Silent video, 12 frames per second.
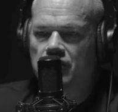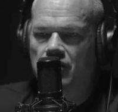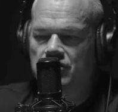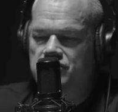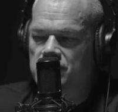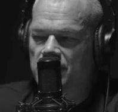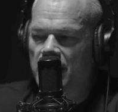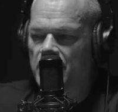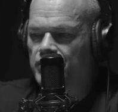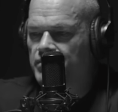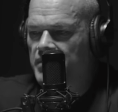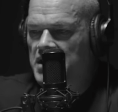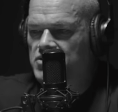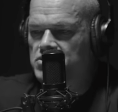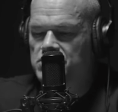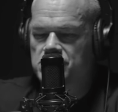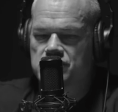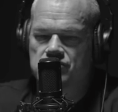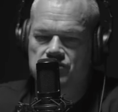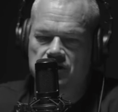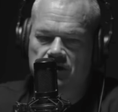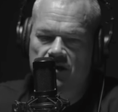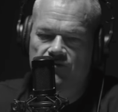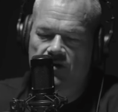cause some kind of major
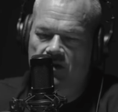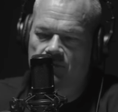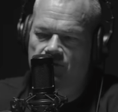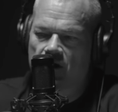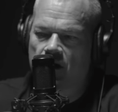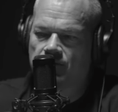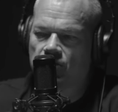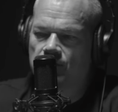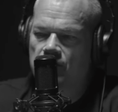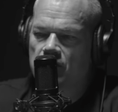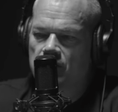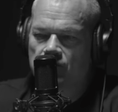significant problem.